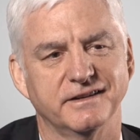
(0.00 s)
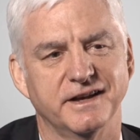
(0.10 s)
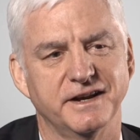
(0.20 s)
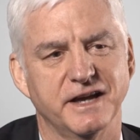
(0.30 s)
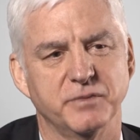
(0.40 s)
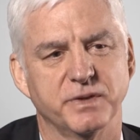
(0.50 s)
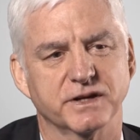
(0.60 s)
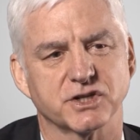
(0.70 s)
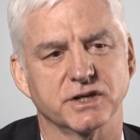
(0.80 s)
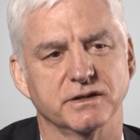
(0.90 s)
any end
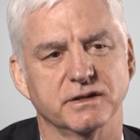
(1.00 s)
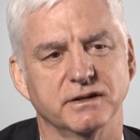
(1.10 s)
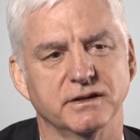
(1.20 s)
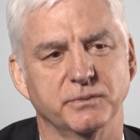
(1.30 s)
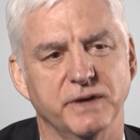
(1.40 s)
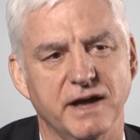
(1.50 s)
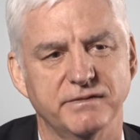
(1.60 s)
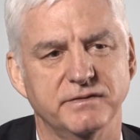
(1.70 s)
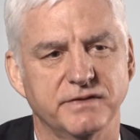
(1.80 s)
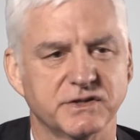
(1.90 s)
picture. We
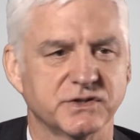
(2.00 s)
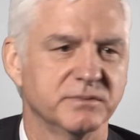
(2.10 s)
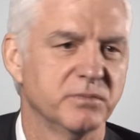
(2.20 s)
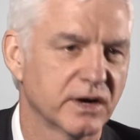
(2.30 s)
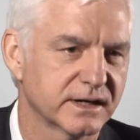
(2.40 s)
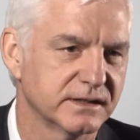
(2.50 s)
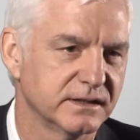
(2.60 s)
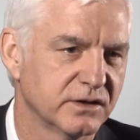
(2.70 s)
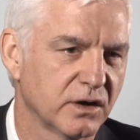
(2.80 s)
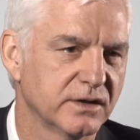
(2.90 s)
have invested
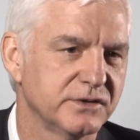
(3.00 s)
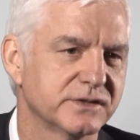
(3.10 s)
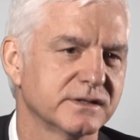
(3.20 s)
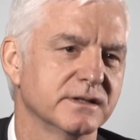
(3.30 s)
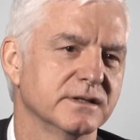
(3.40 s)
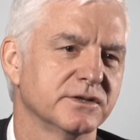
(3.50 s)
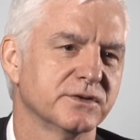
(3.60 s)
marketing dollars to